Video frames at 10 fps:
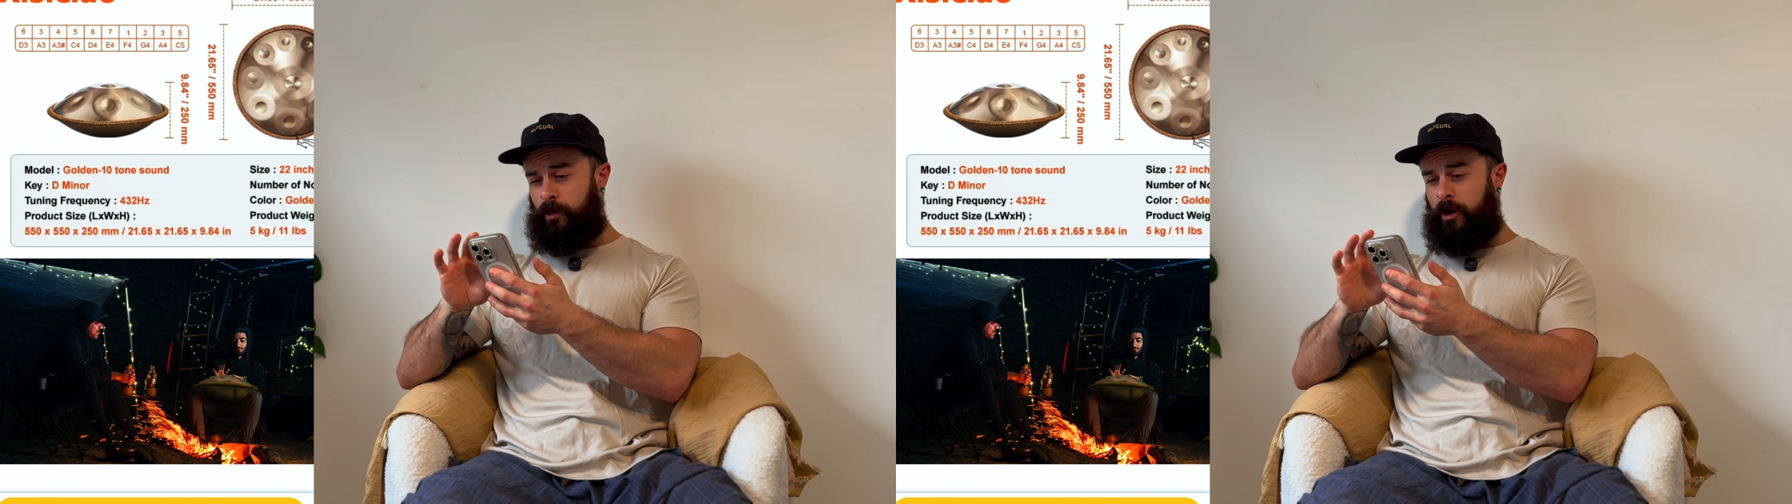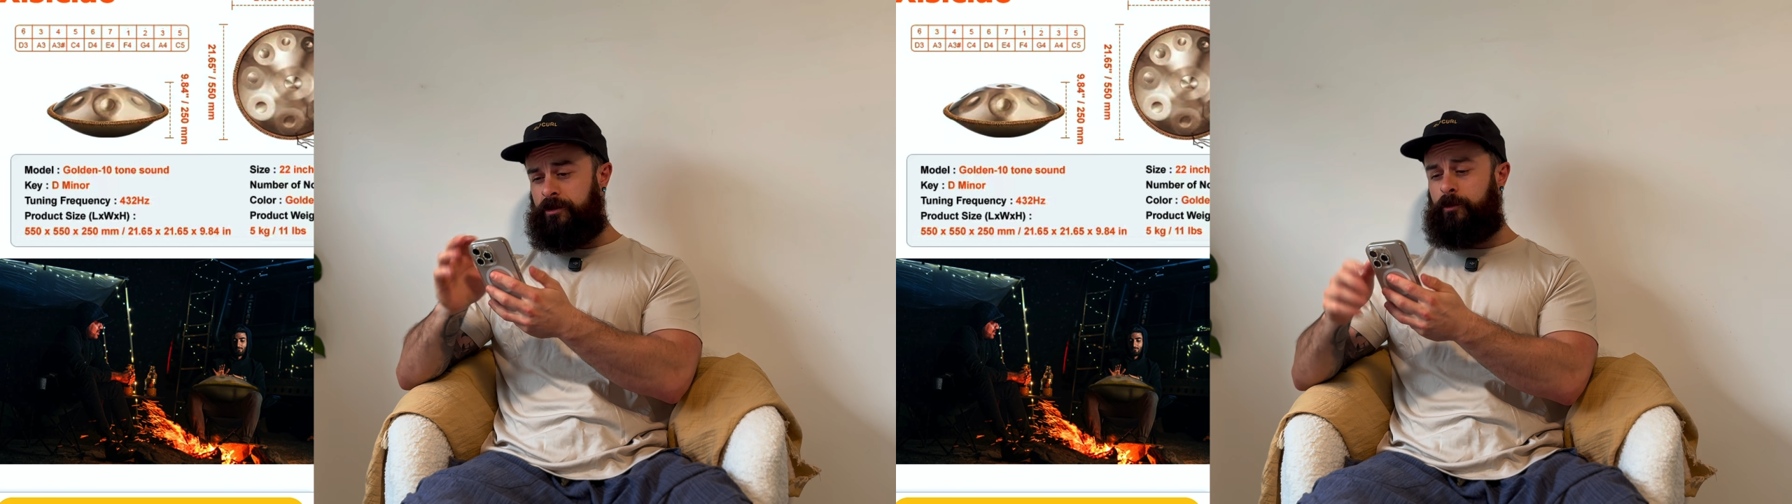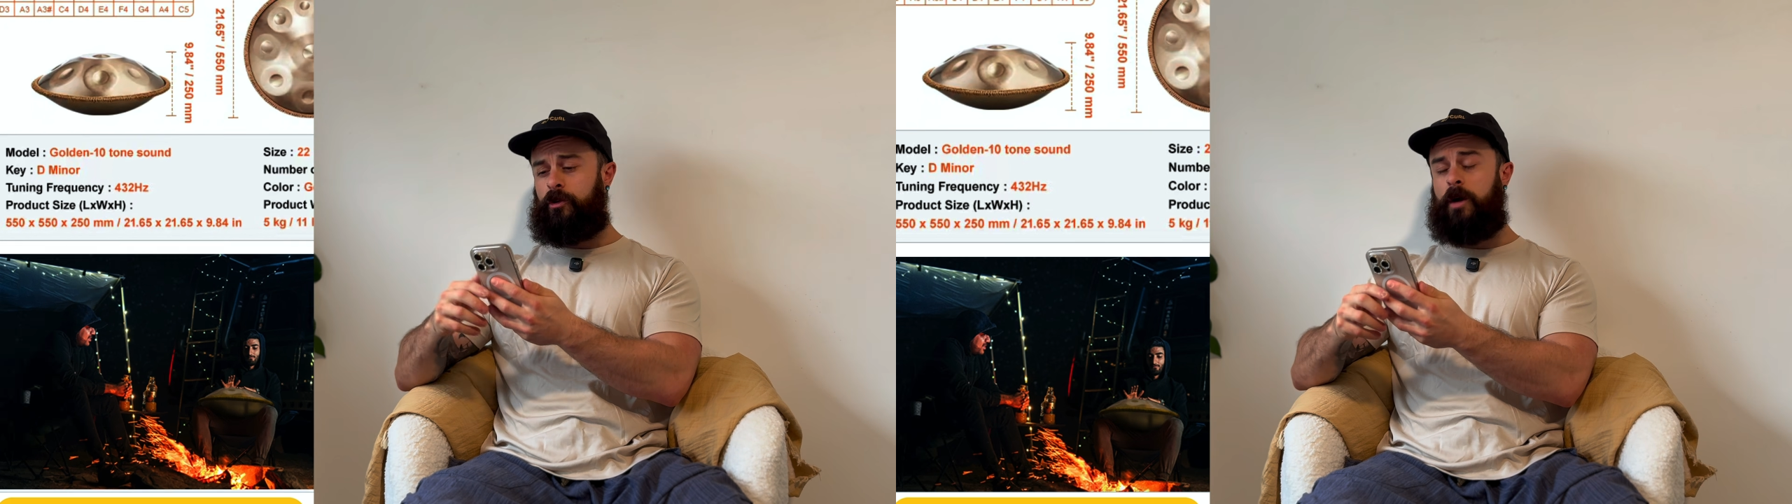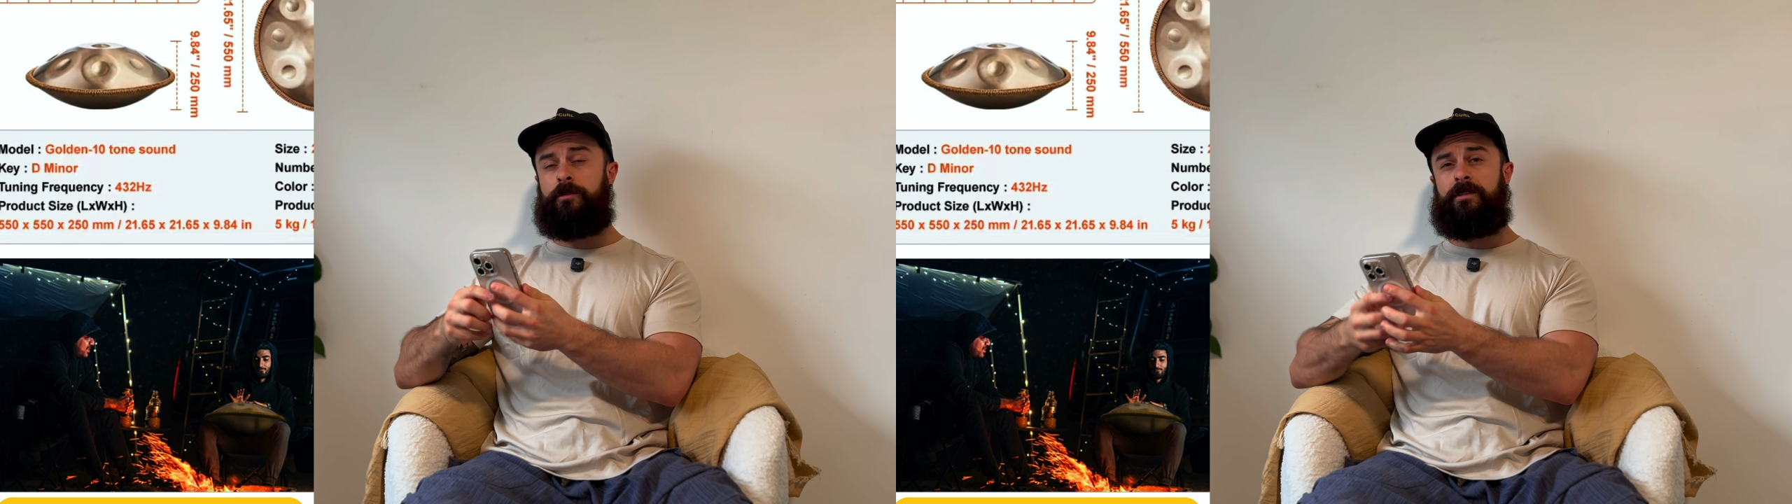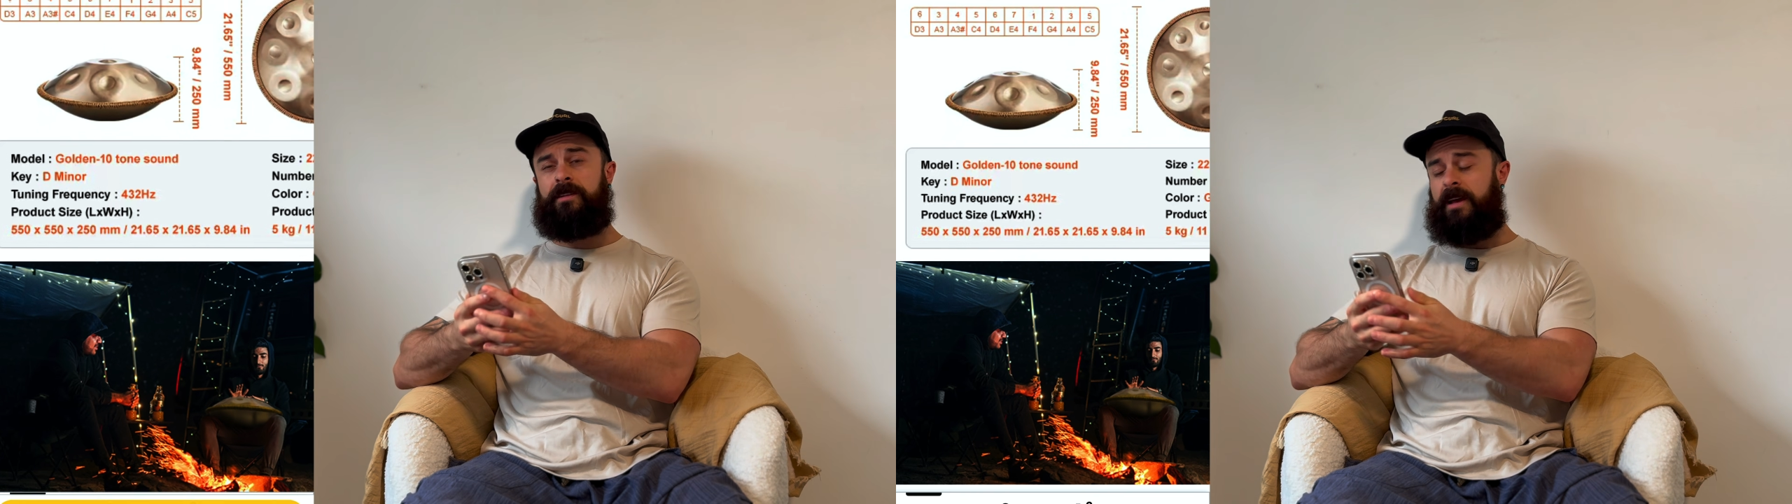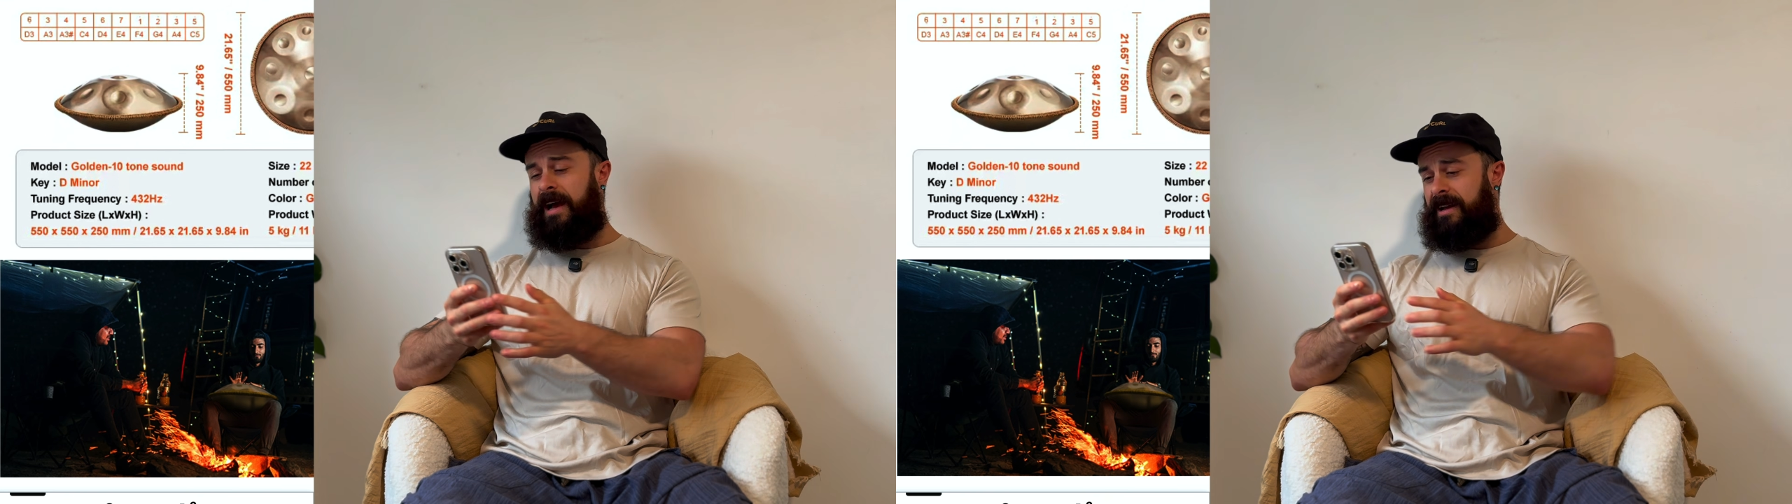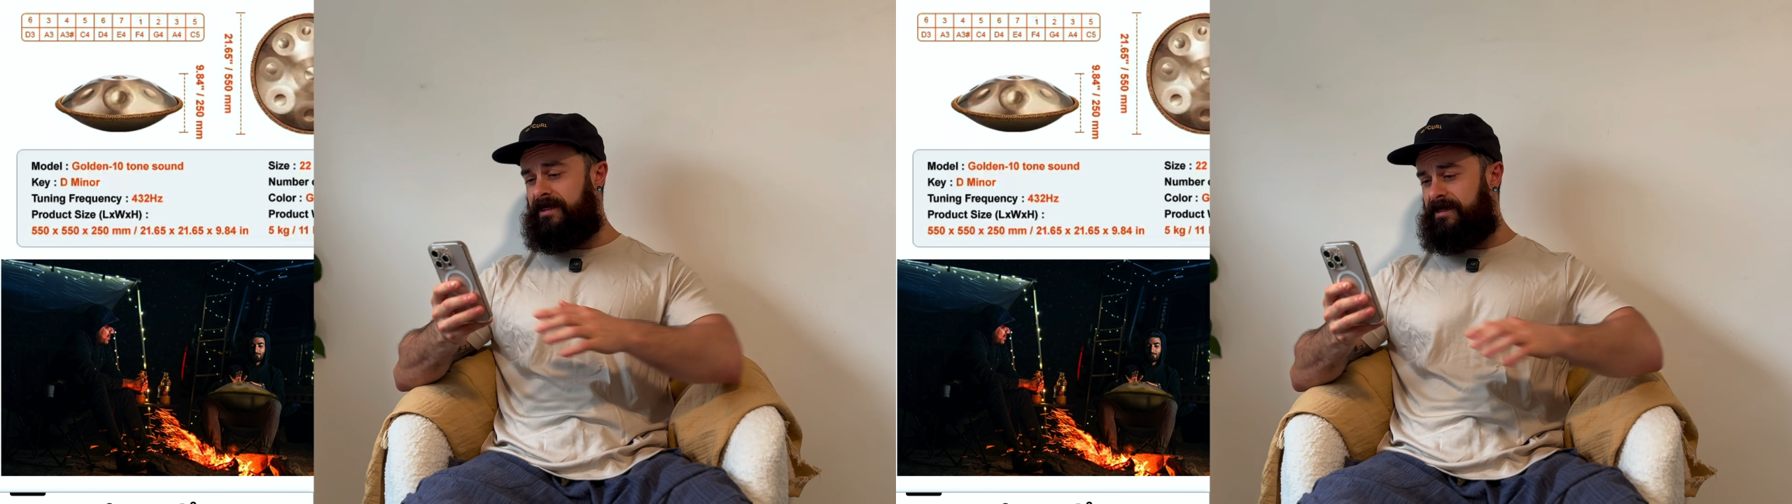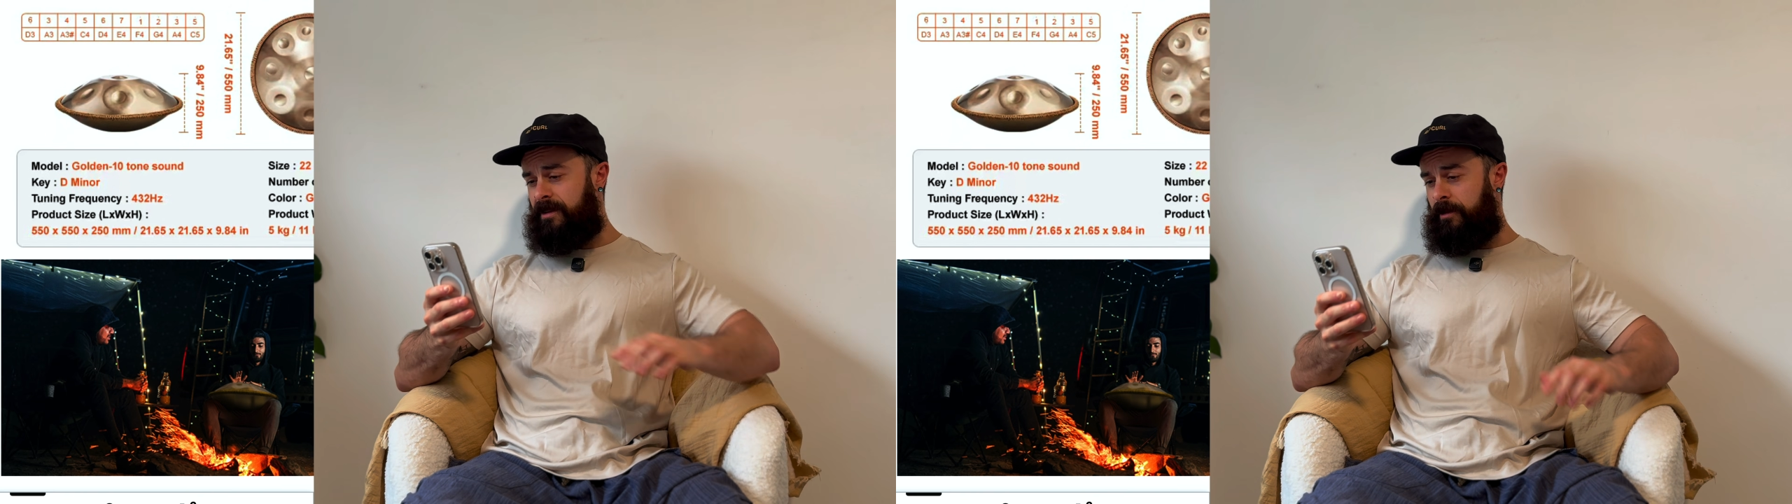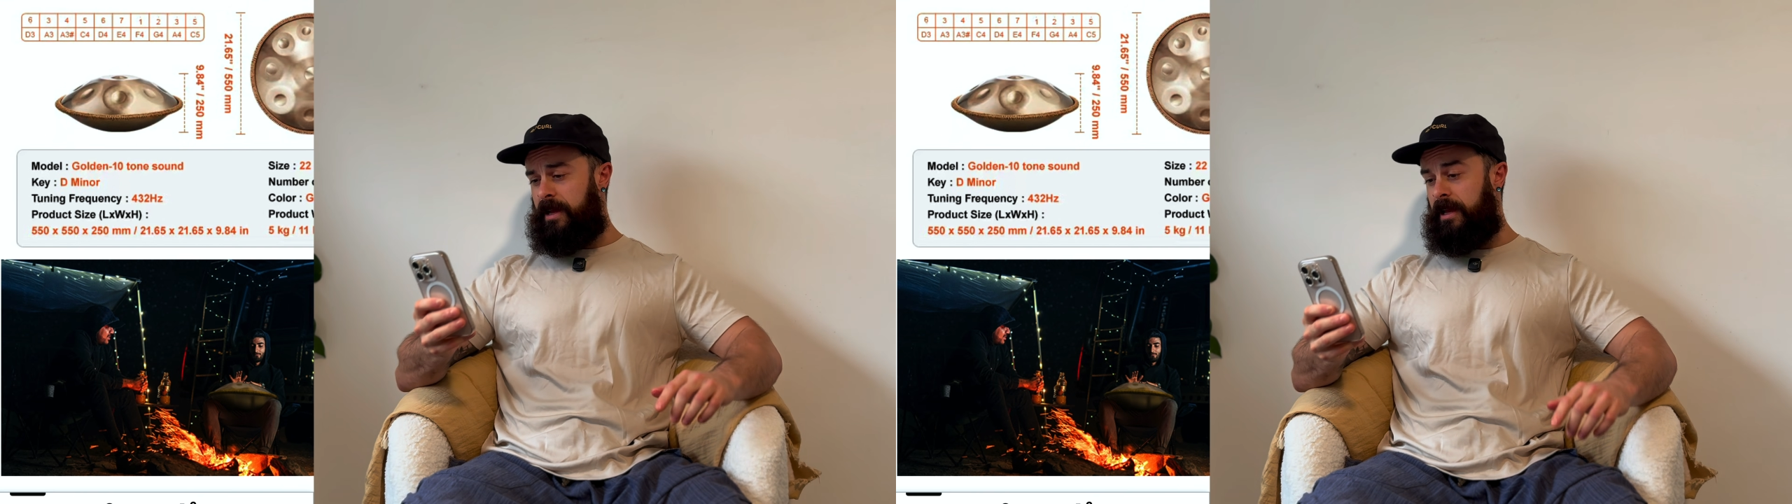well sometimes is it has